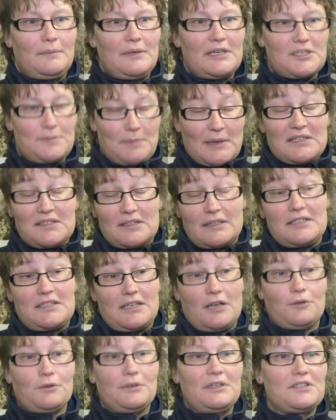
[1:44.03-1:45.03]
It's basically
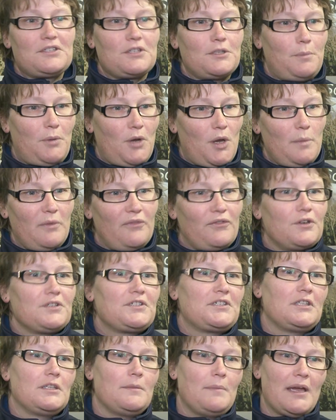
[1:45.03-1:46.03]
tunnelled into the
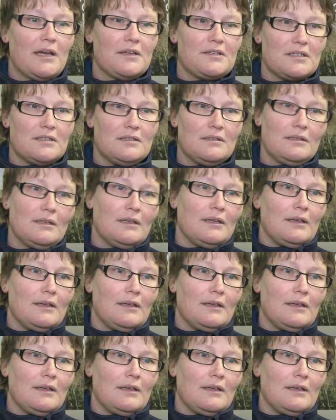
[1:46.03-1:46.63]
permafrost in the mountain.